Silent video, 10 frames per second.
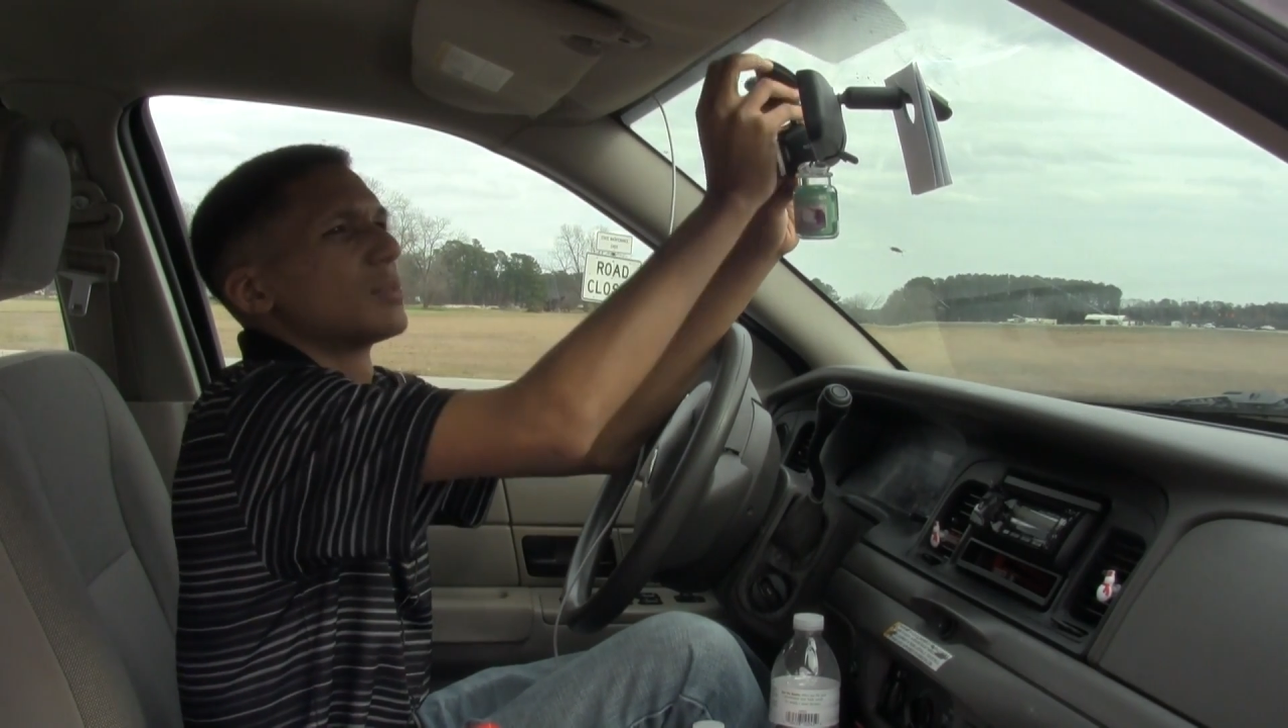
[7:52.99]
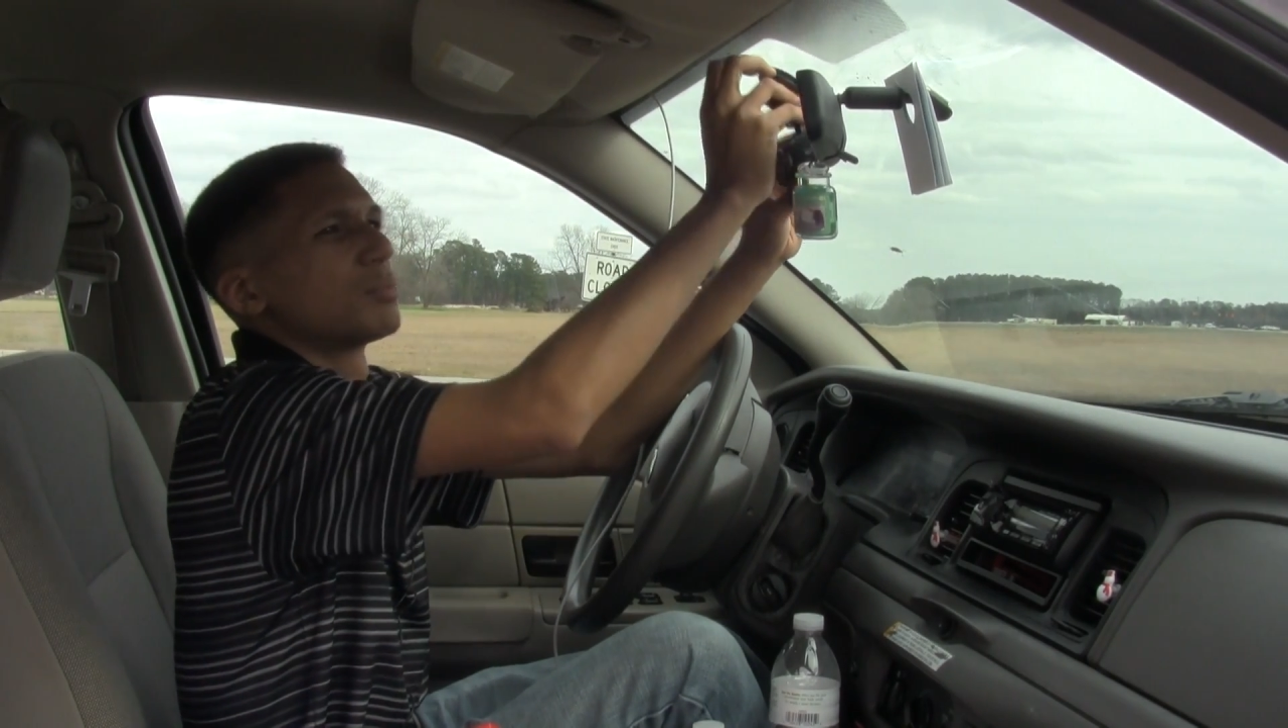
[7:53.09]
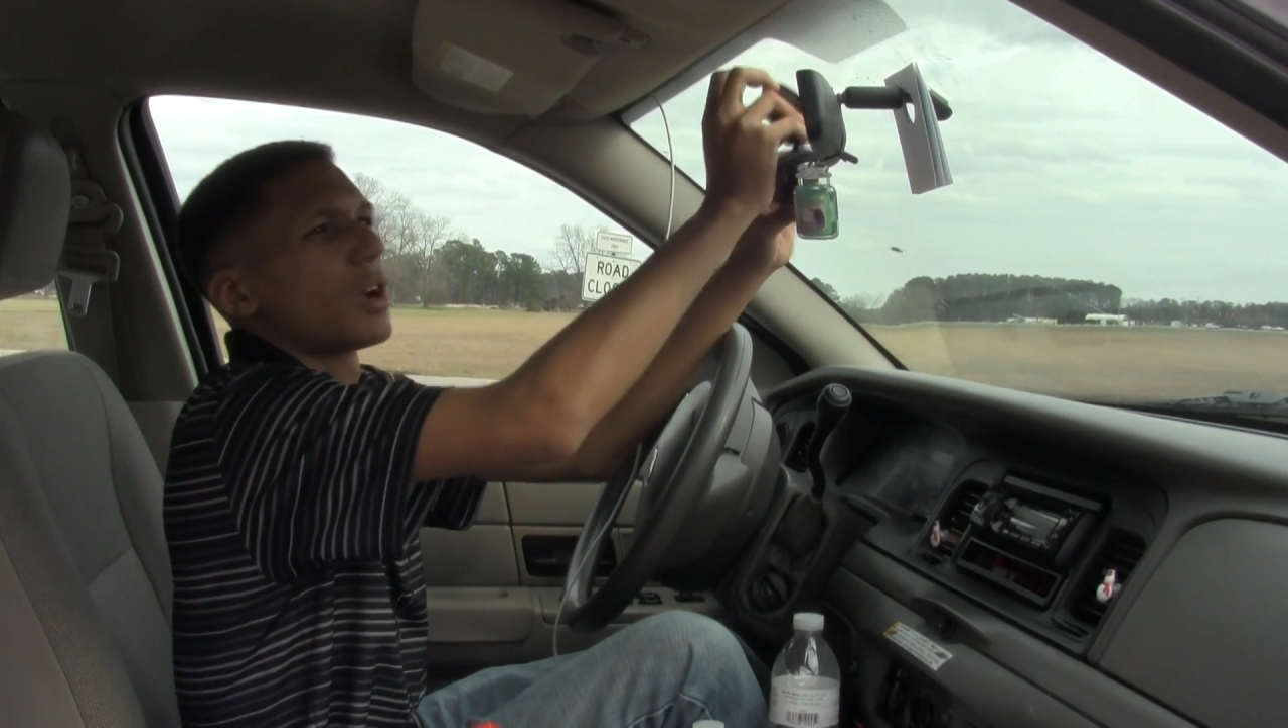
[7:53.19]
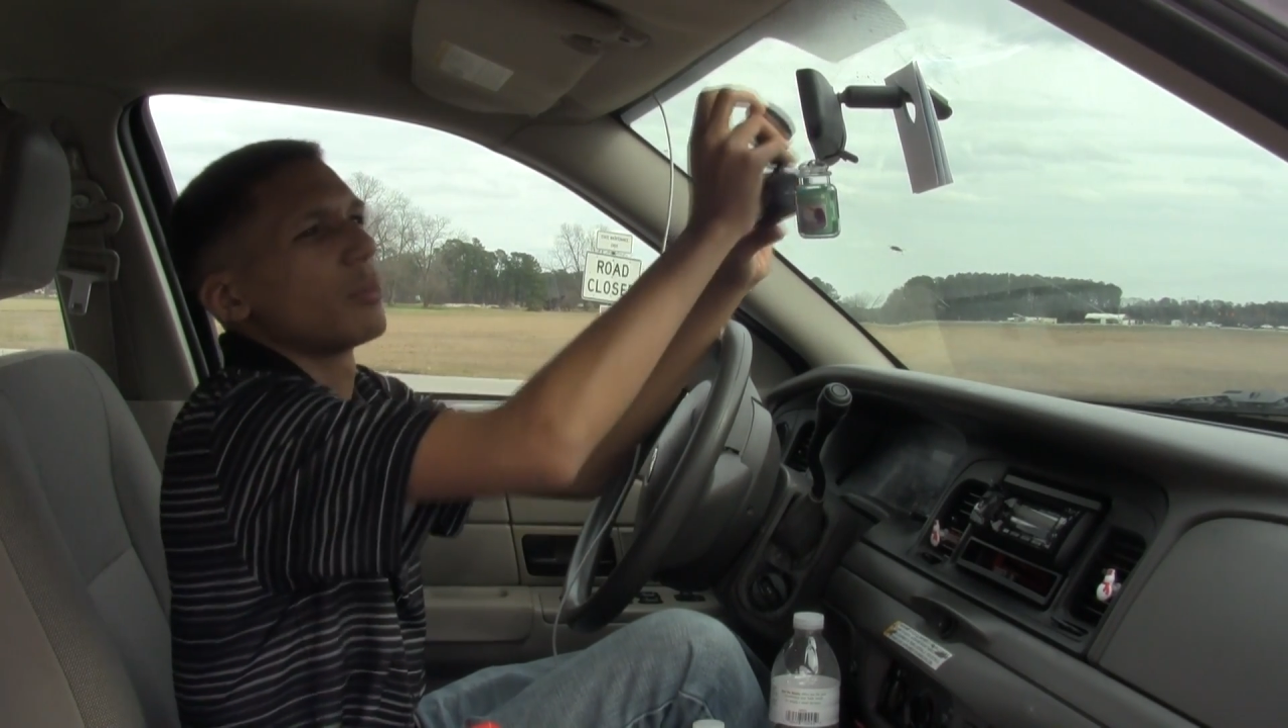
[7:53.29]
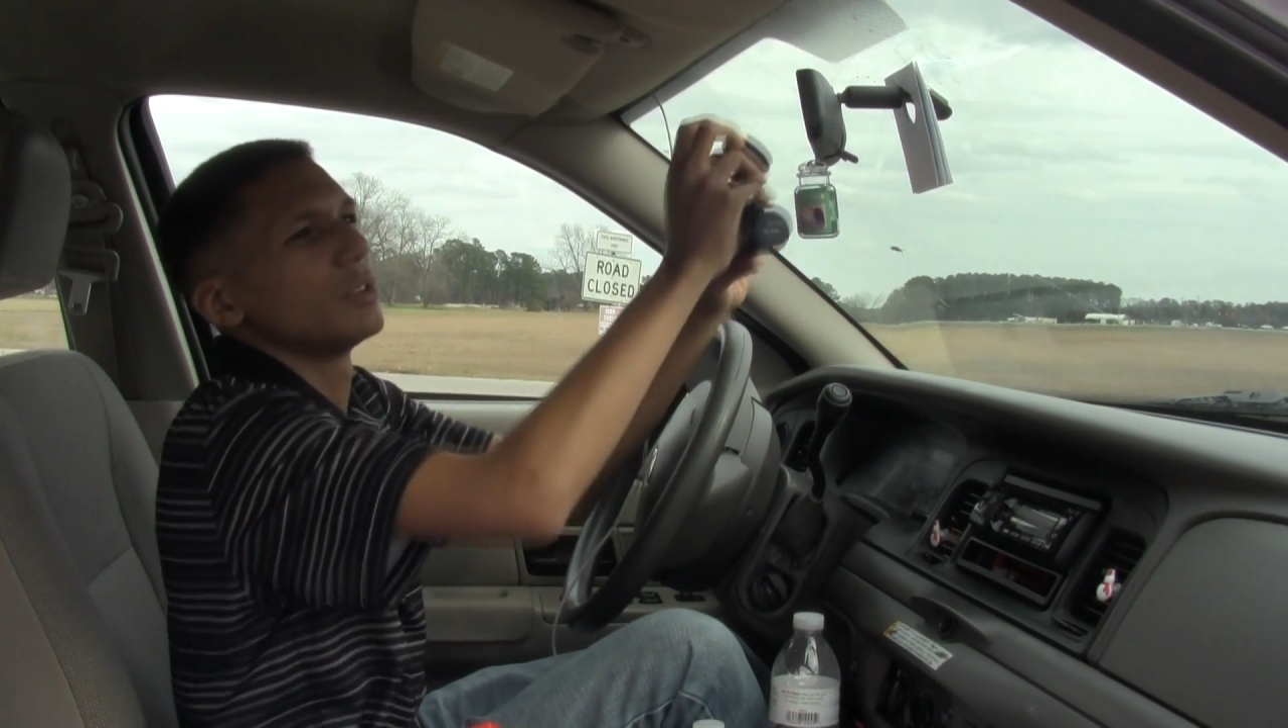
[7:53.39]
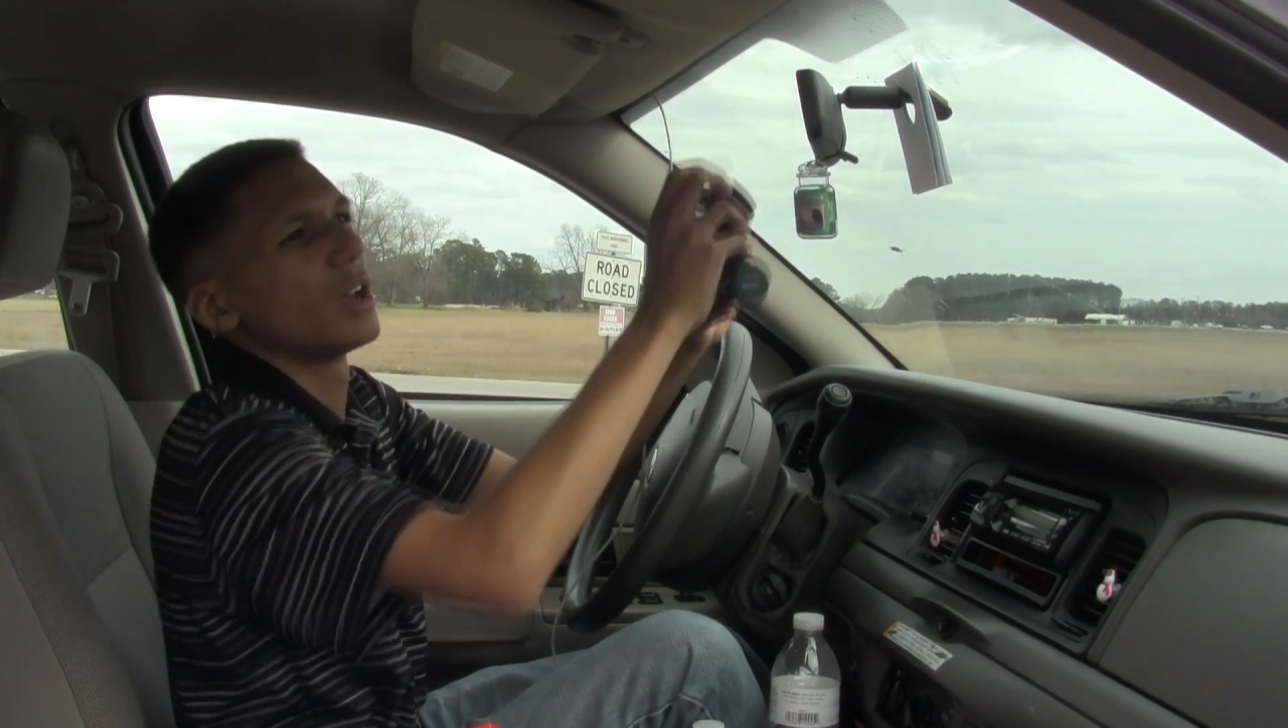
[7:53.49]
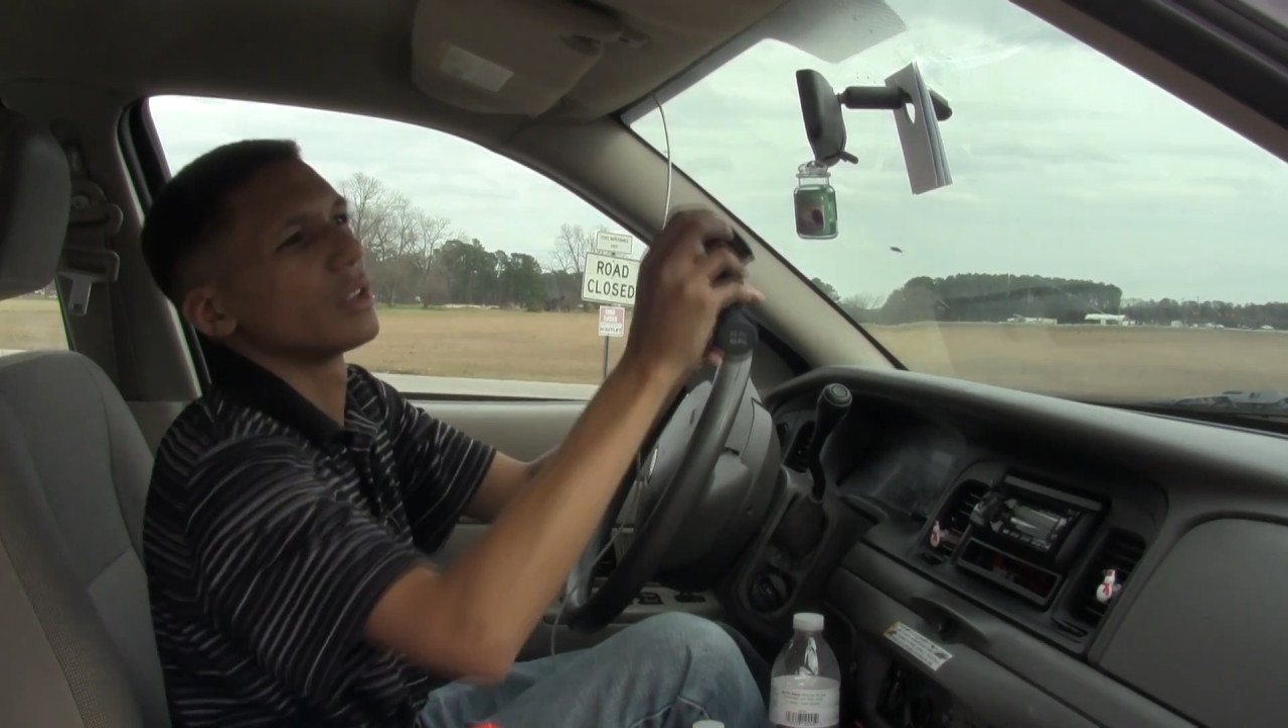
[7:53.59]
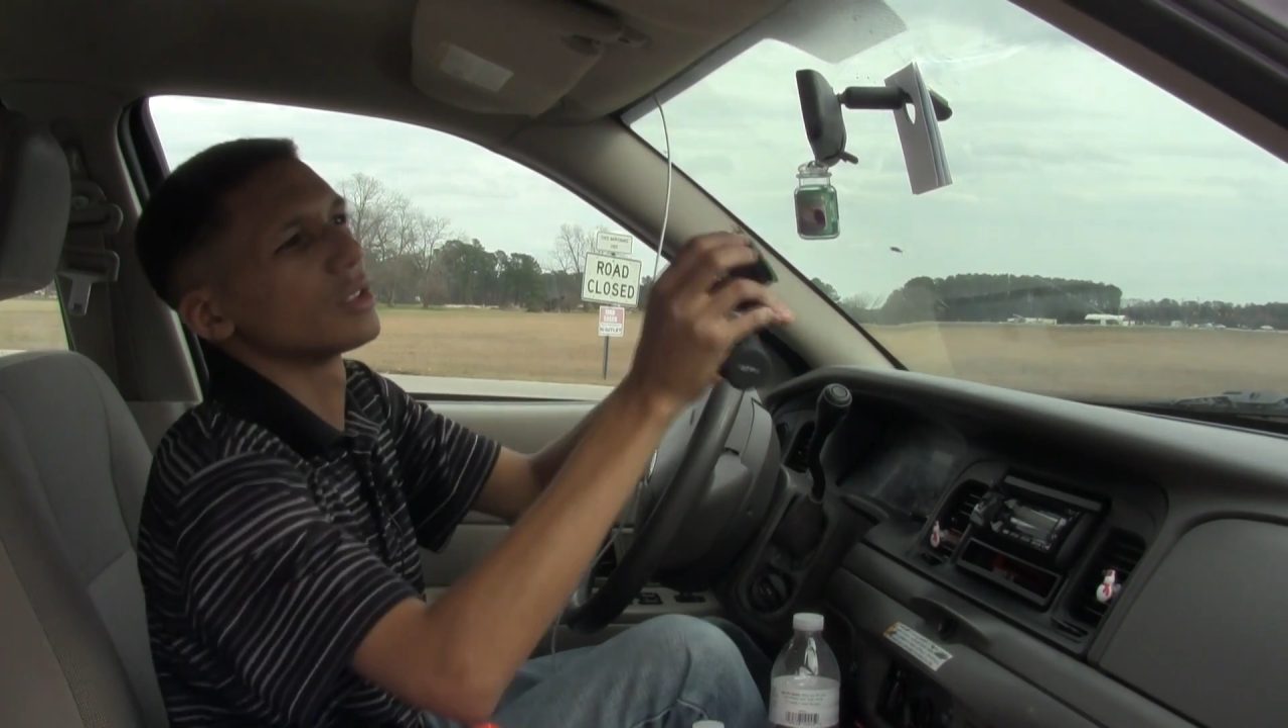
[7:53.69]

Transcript: probably not